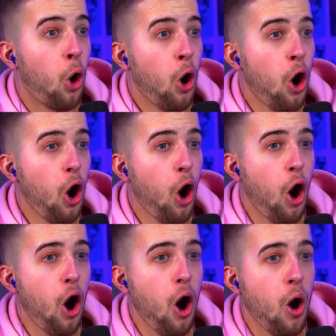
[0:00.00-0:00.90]

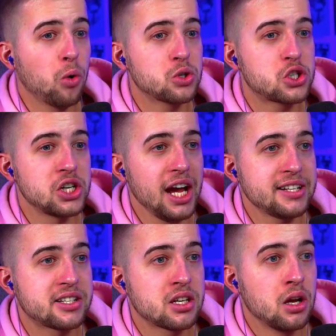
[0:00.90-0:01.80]
Oh
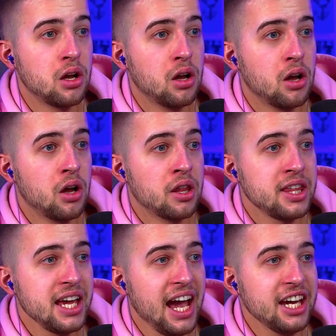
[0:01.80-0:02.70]
shit!
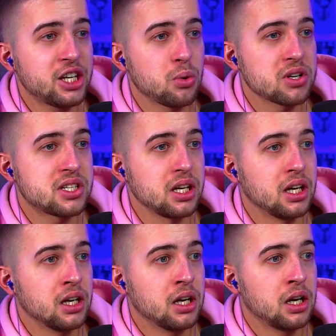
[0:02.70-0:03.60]
The
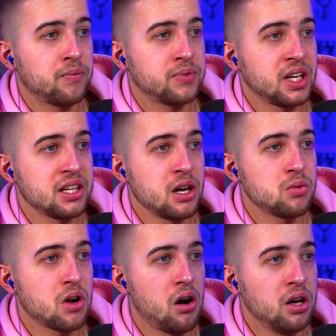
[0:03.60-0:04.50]
accuracy. Are they
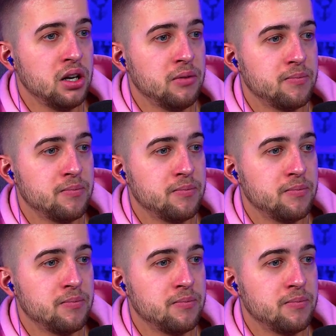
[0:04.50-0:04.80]
all gone?